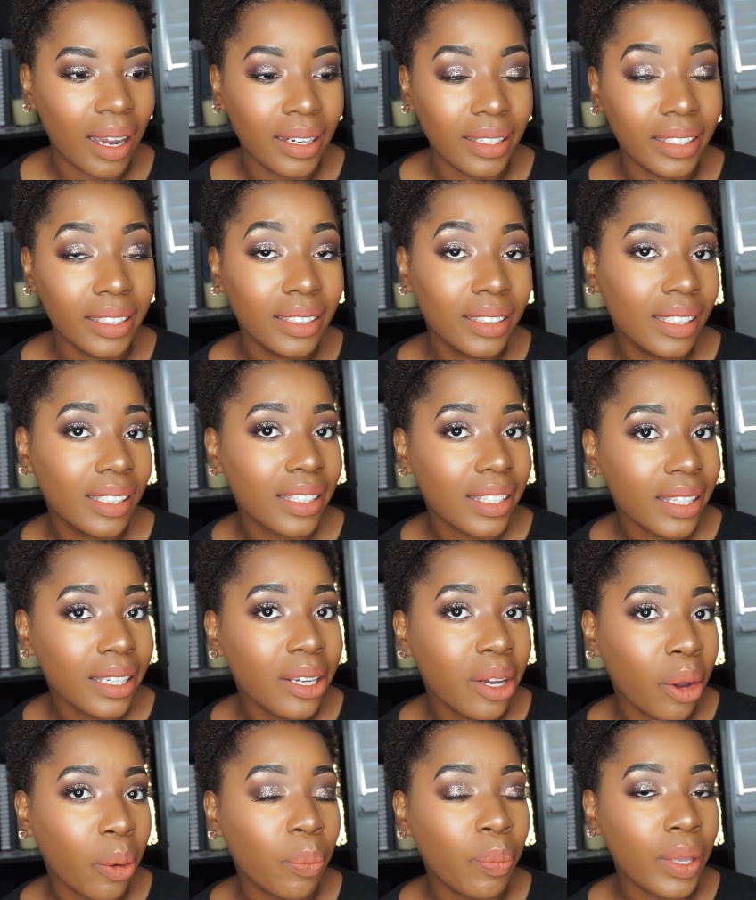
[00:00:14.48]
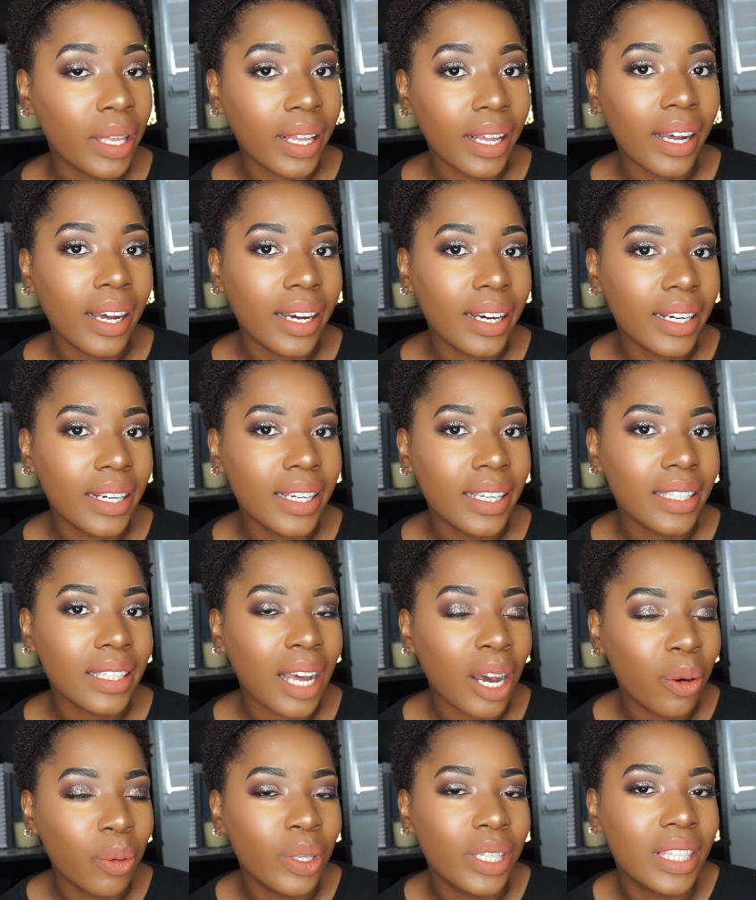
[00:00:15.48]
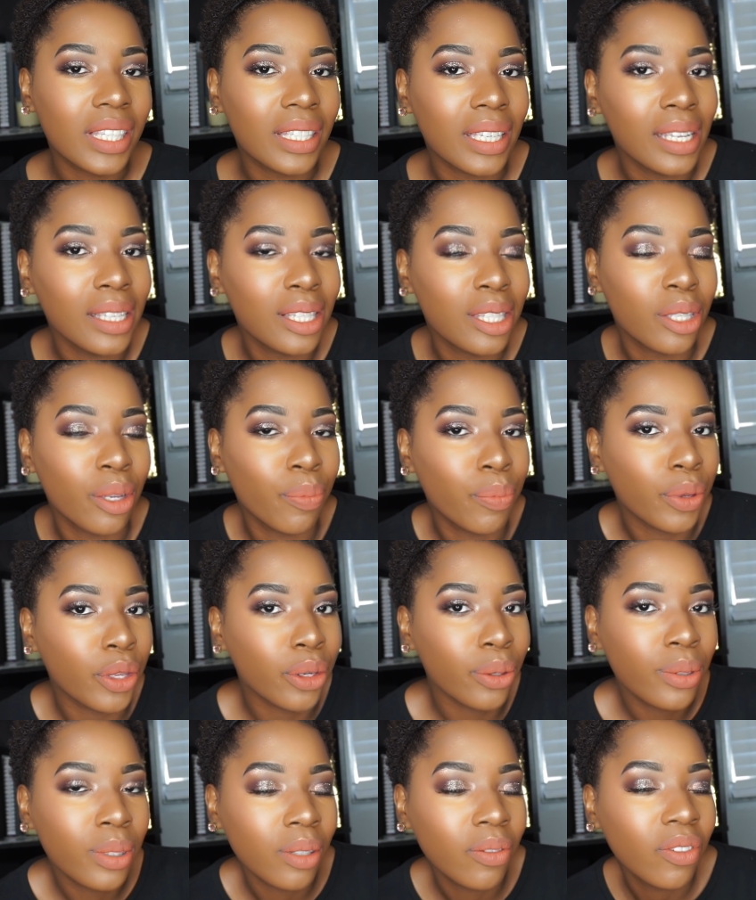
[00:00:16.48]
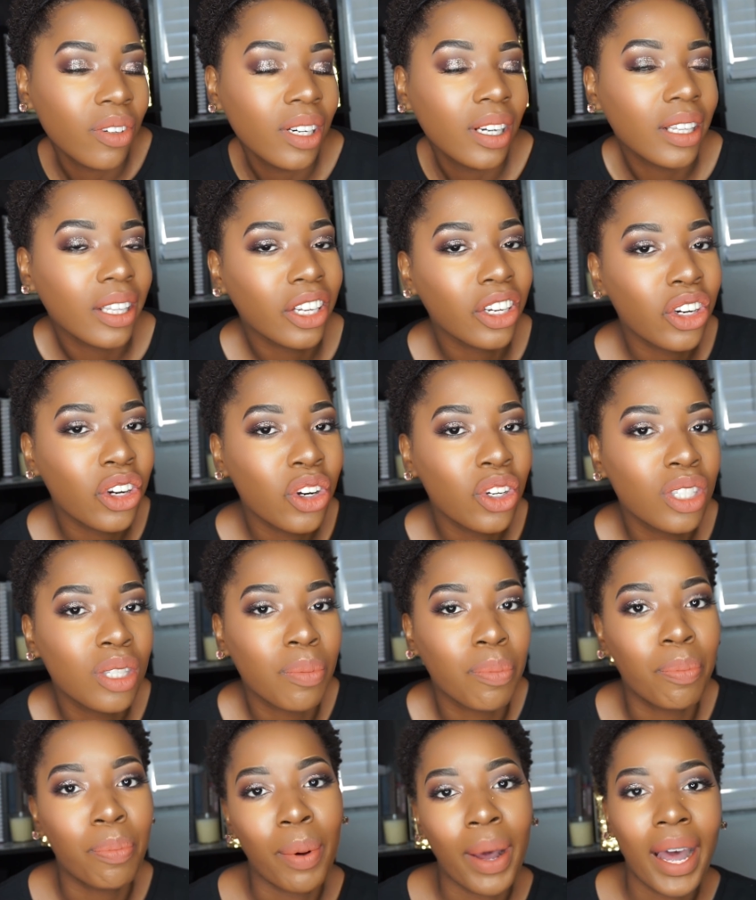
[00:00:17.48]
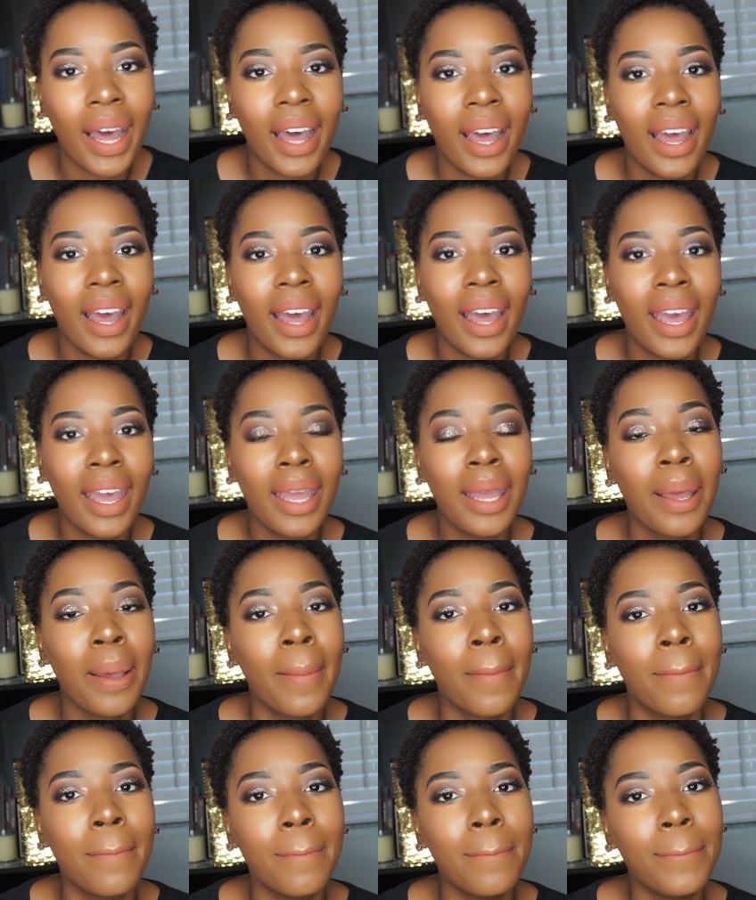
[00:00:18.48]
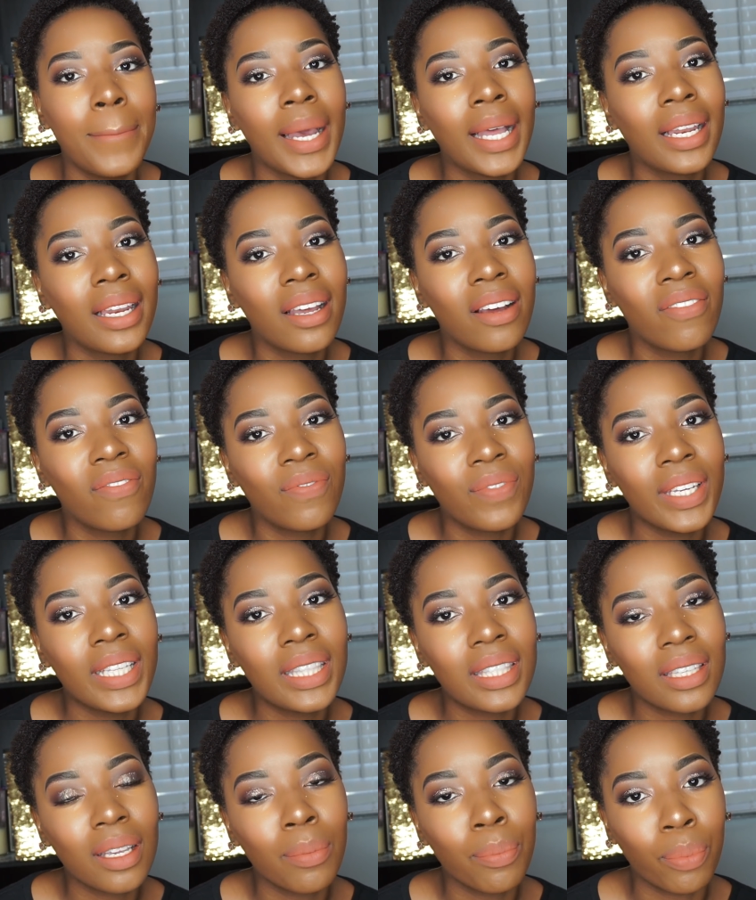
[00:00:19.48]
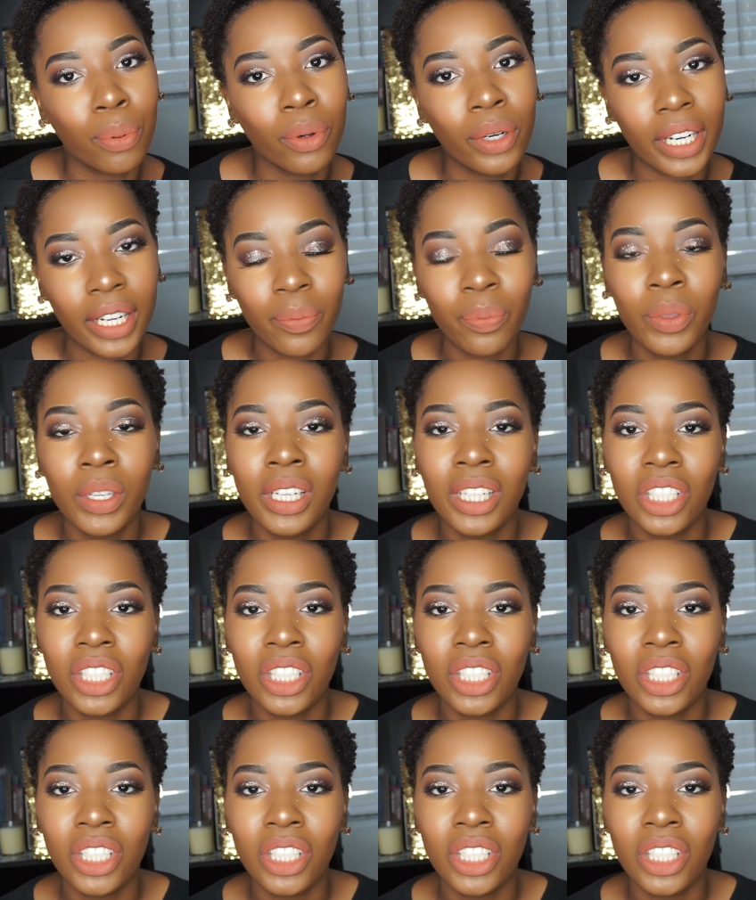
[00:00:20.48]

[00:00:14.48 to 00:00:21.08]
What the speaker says: did this look because I was sent some beautiful glitters by Bella Vita Brie.